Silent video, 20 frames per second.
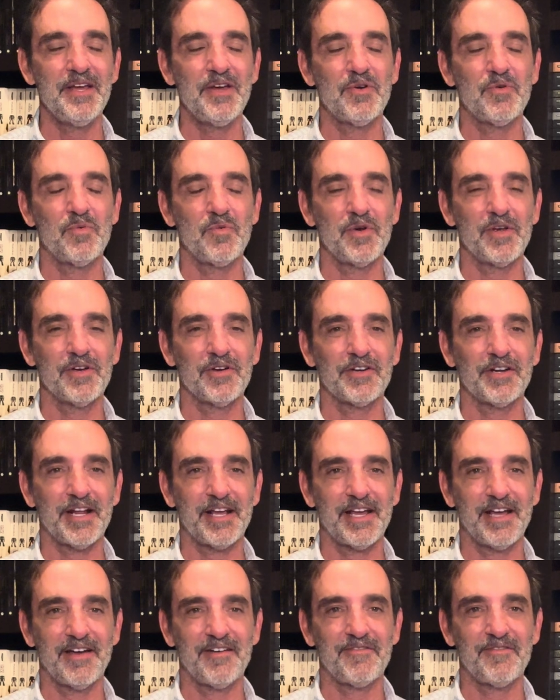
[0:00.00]
we're going
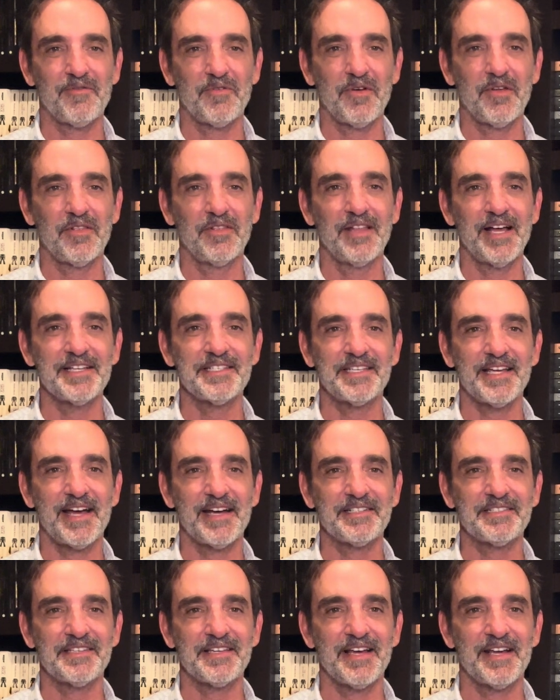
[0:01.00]
to have less
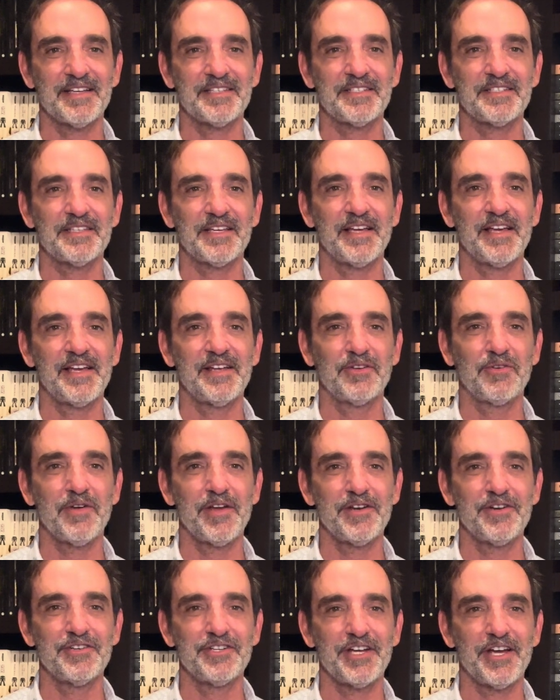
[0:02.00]
access and
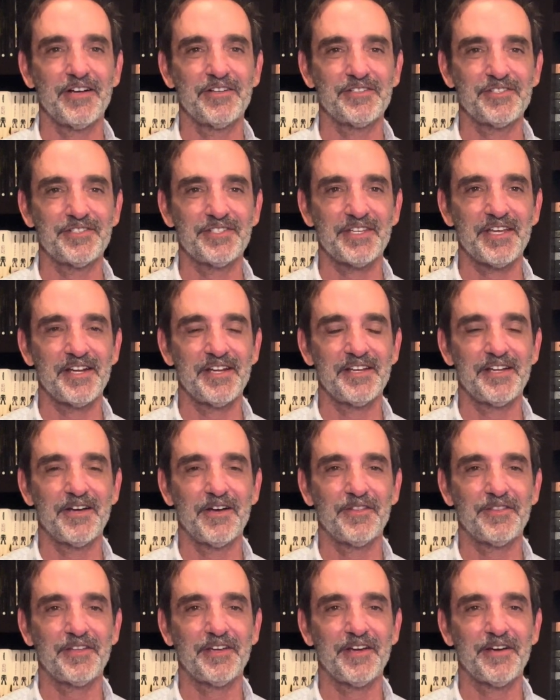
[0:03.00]
greater challenges getting
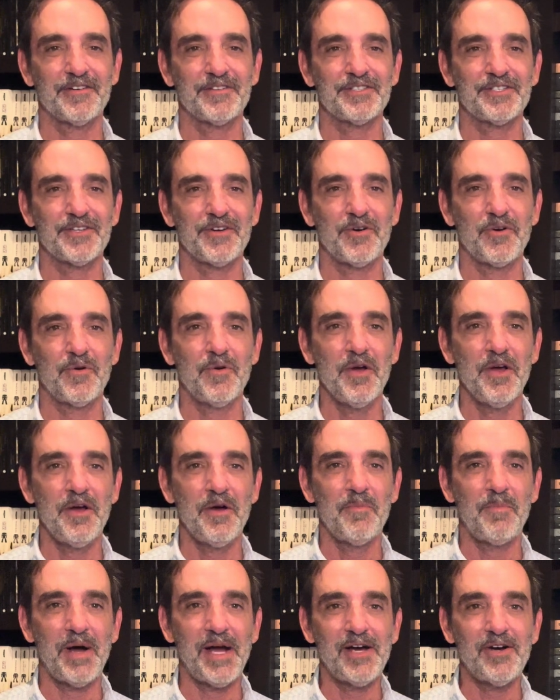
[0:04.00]
healthcare. So
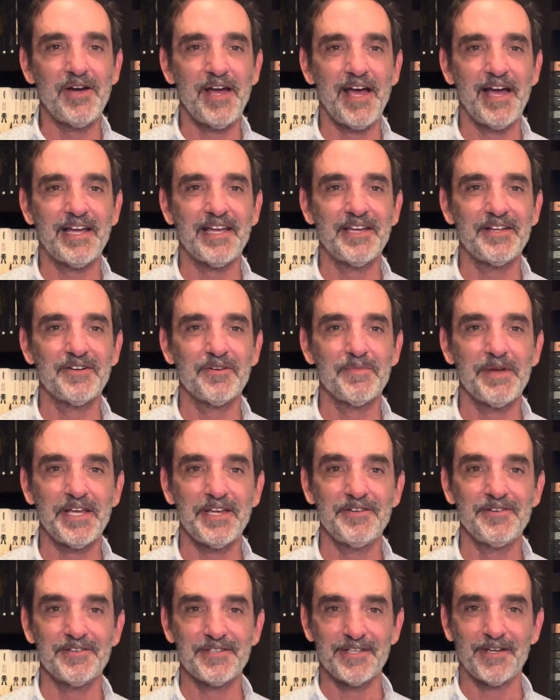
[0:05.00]
biohacking, or
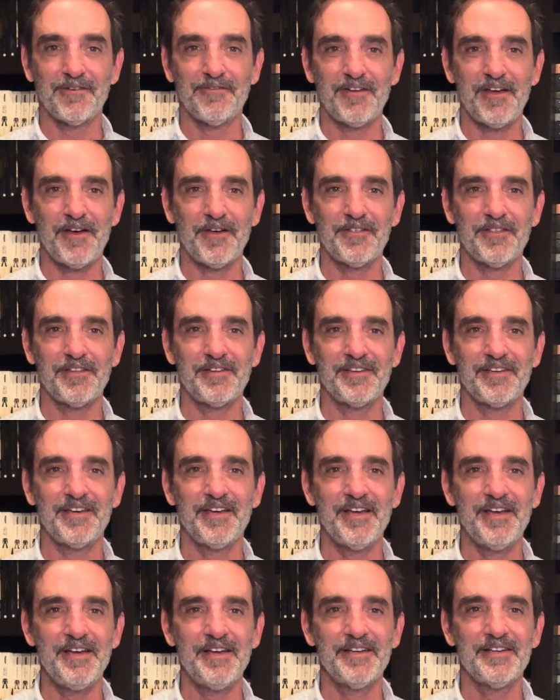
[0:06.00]
making yourself healthy,
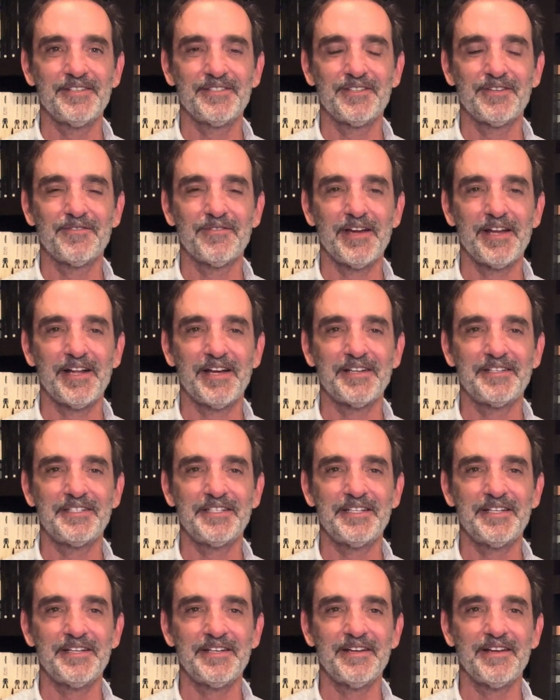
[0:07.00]
is a great
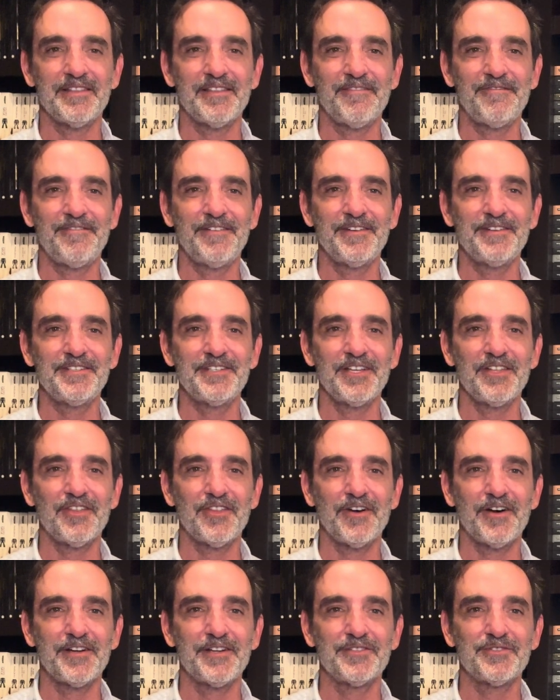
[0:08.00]
idea. And the finishing
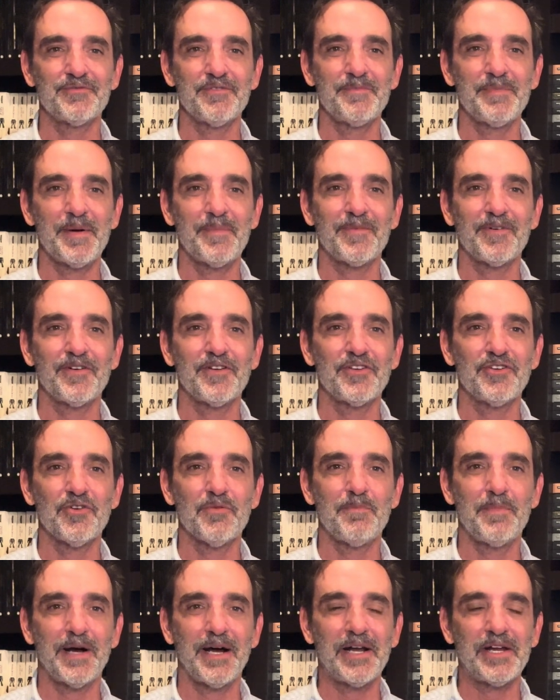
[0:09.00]
thought is, remember, your
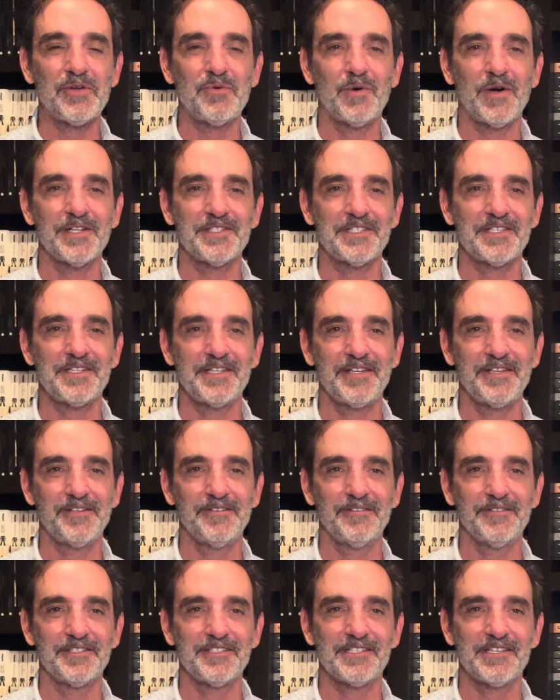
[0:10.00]
body wants to
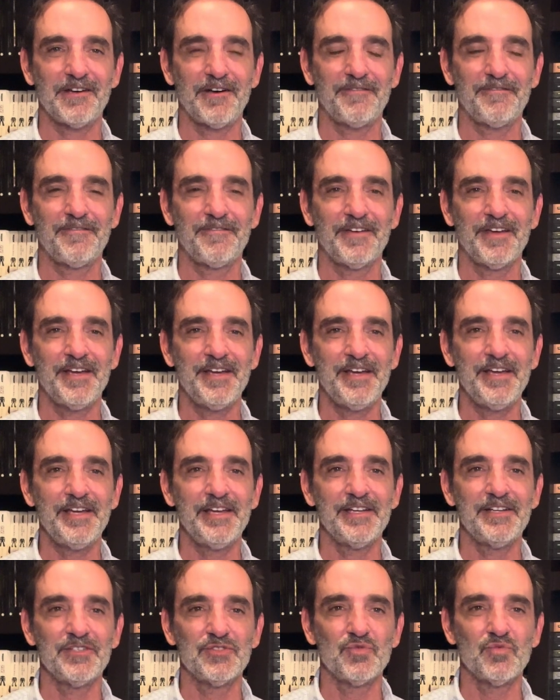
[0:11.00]
heal itself.
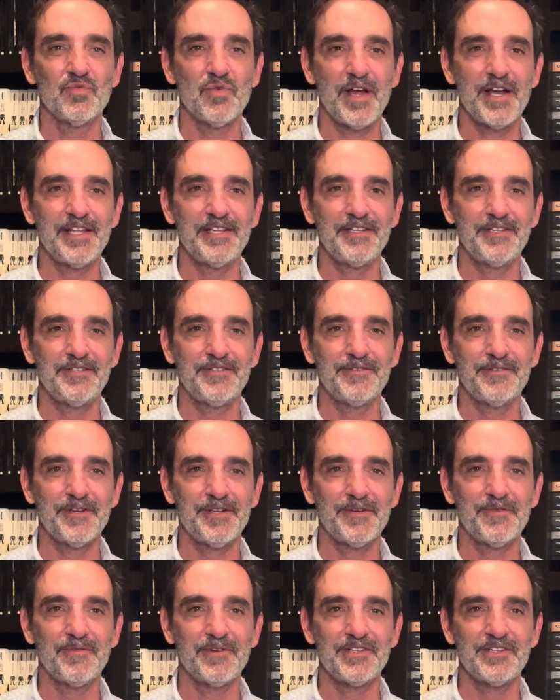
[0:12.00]
It is ready to do
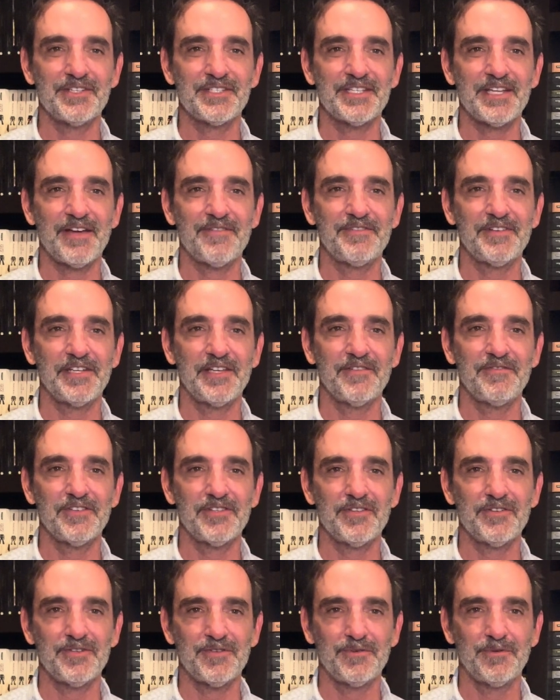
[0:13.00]
it. We just have to give it
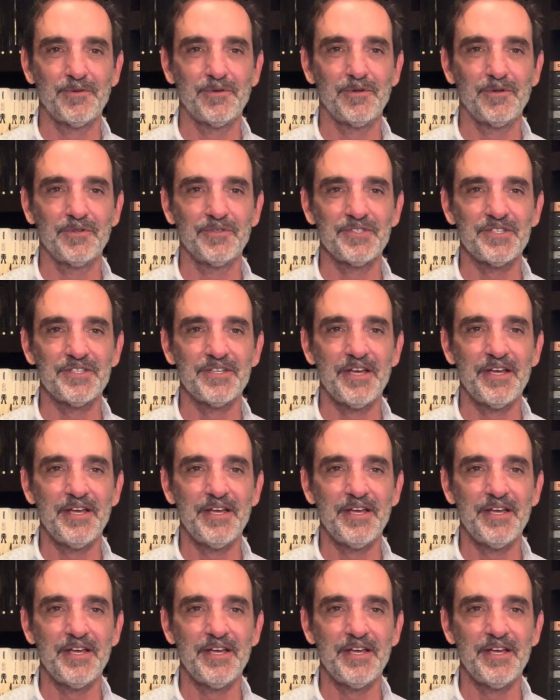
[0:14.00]
the tools